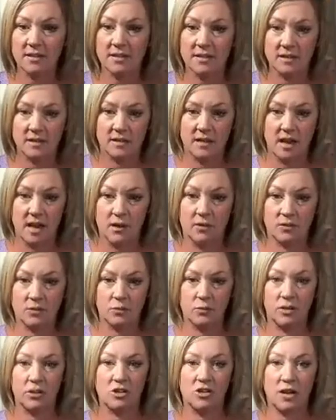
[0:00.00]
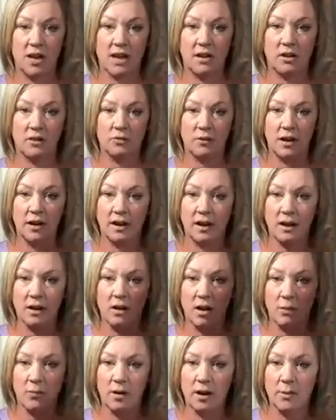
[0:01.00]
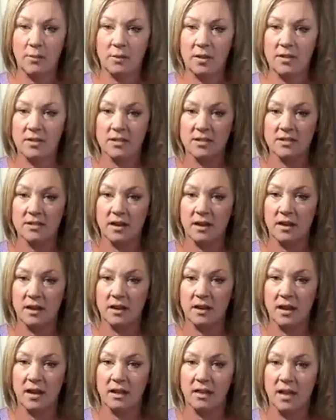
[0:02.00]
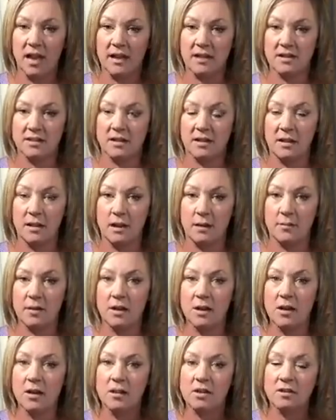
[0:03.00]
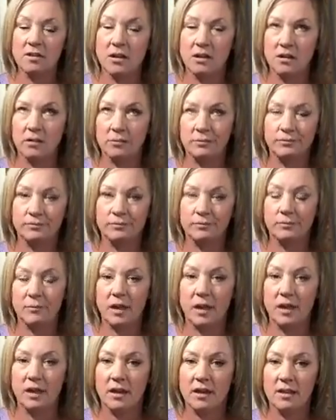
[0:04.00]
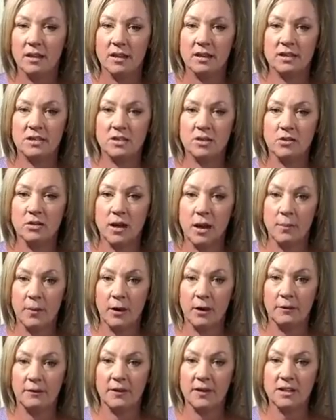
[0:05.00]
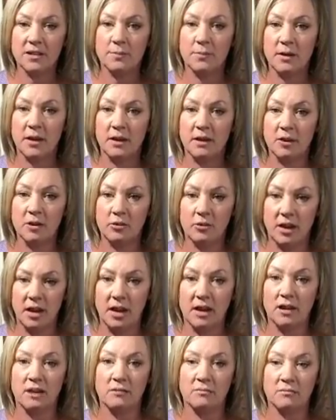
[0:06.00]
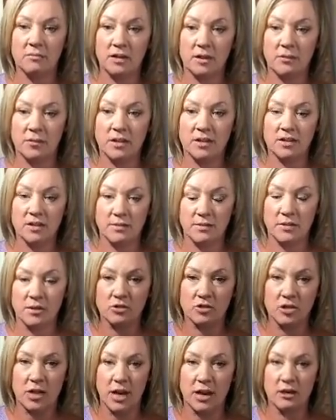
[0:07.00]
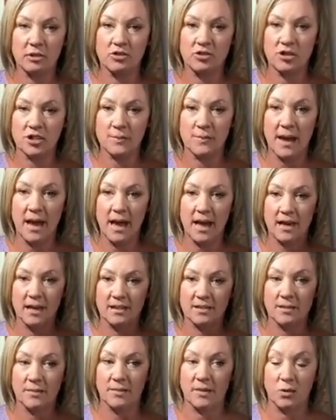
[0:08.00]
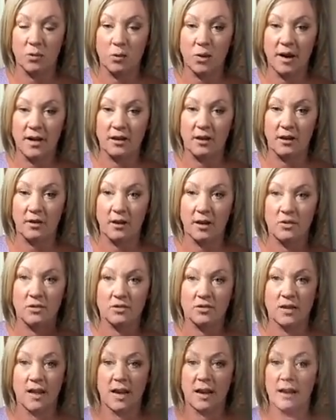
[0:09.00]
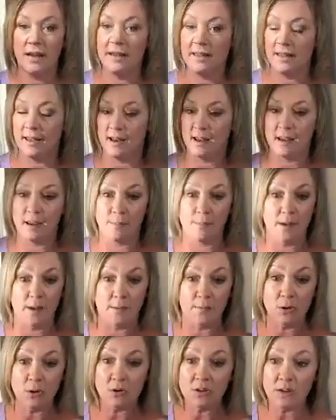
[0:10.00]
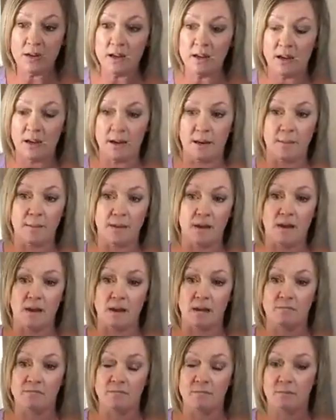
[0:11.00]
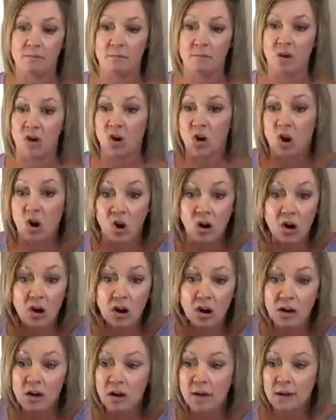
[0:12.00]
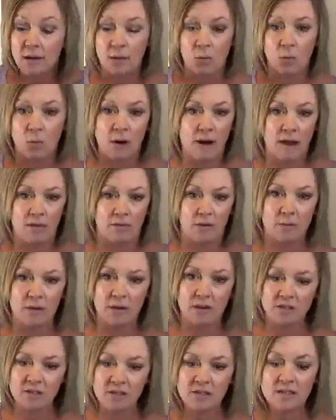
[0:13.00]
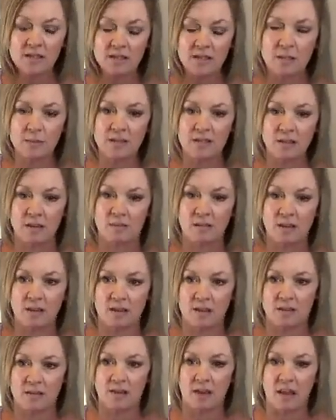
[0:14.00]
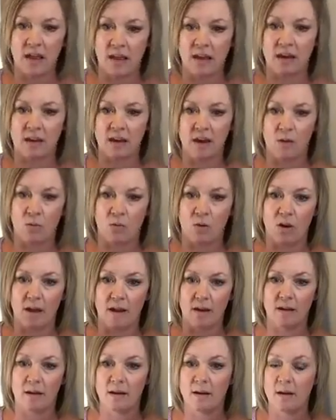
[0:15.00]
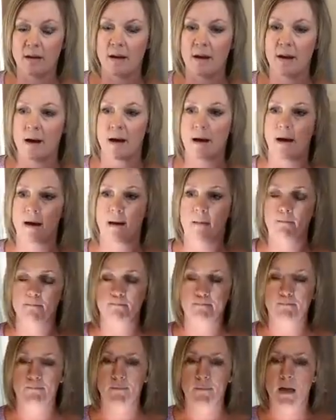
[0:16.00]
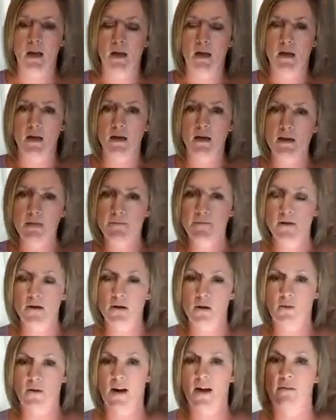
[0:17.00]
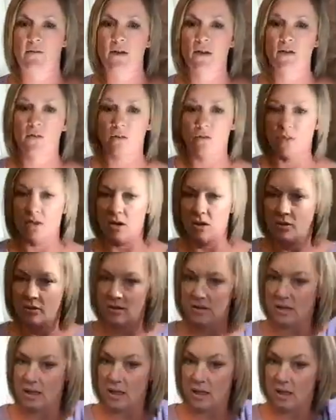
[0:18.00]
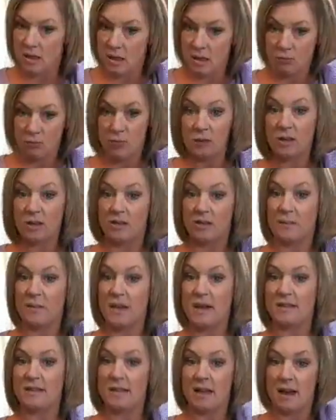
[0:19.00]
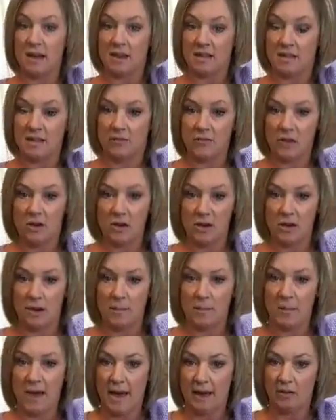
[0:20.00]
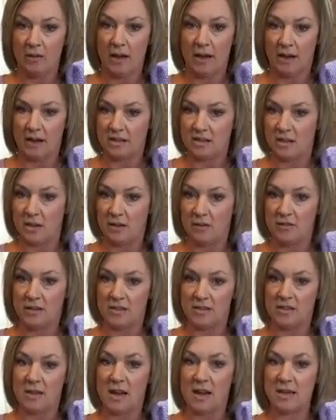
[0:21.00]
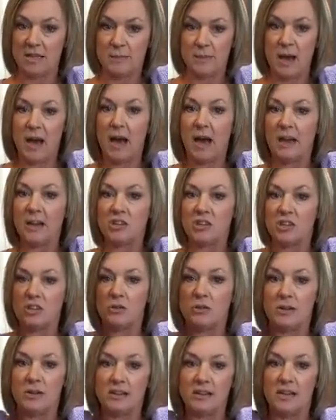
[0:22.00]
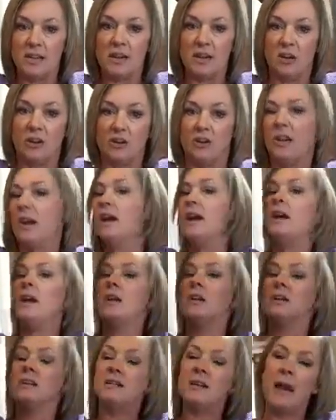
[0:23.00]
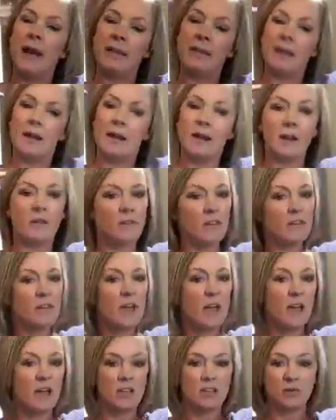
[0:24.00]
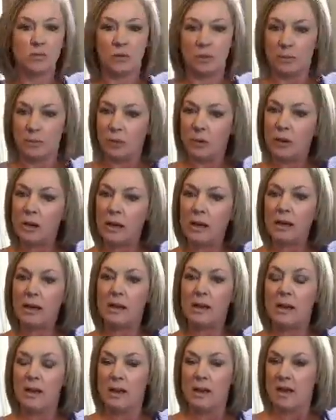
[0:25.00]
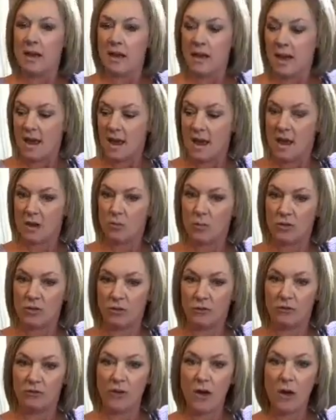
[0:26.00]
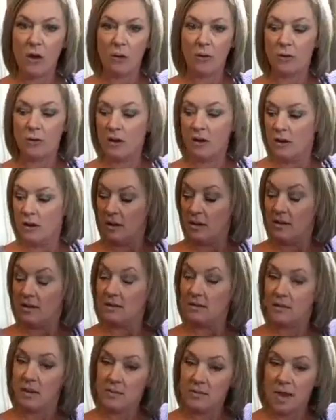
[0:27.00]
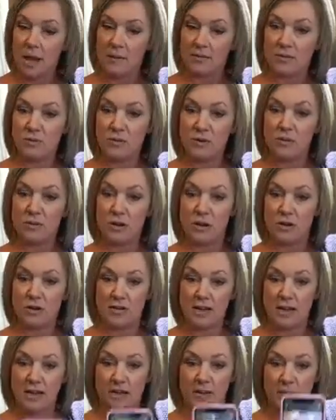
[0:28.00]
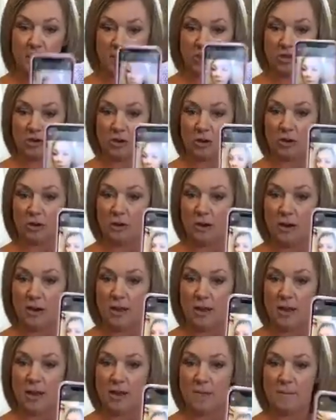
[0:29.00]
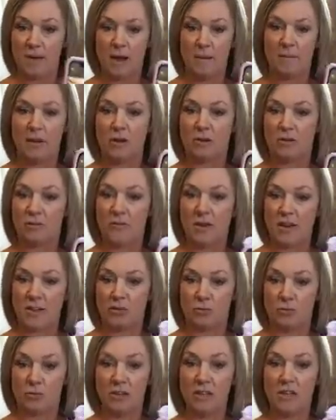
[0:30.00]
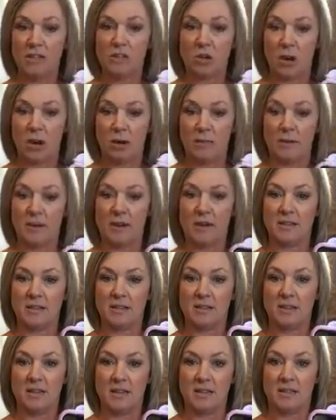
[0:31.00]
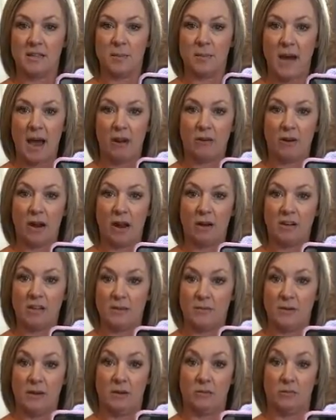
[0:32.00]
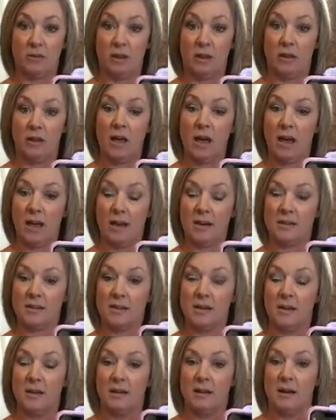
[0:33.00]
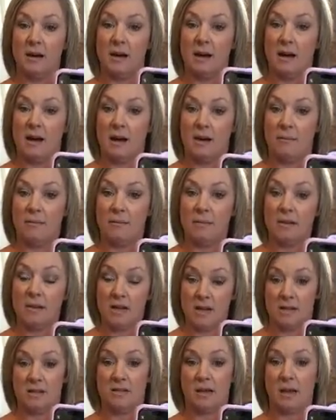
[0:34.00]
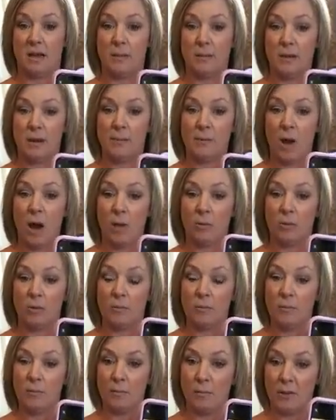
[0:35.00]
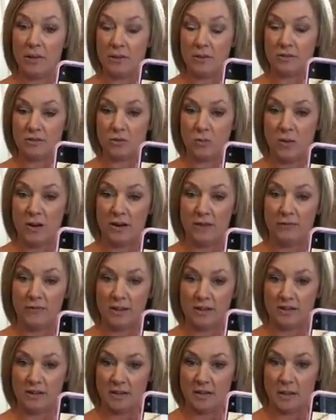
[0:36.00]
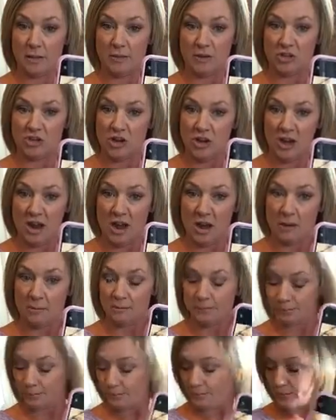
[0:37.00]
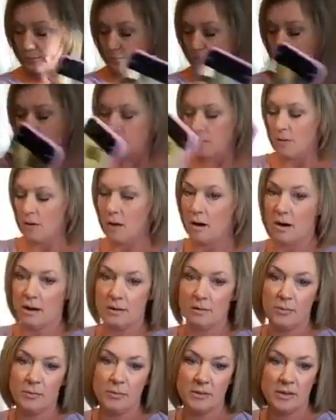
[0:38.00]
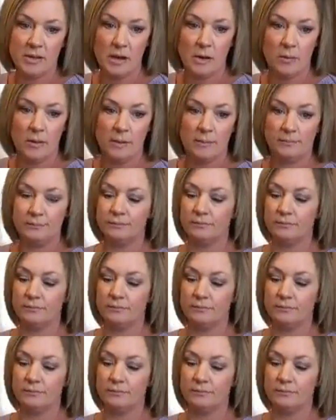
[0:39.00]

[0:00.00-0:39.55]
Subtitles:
See how it's really shadowed right now? And when I bring this in, it lightens it up. So it's still not perfect, but you can get rid of some of those shadows just by adding something white on the other side. Again, it can be a building, it can be a car, whatever, but it just needs to be something that's light and white. If you don't have either of those, really the best light is if you can get backlighting. So if the sun is behind you, it's hitting on your hair, it's highlighting everything, it's really pretty. And with your phone, sometimes when you go to take the picture, it might make your face really dark because it sees the background as being really light. Yes, that can be a problem, but there's a way to fix it, and I'm going to show you how. All right, let me put that away.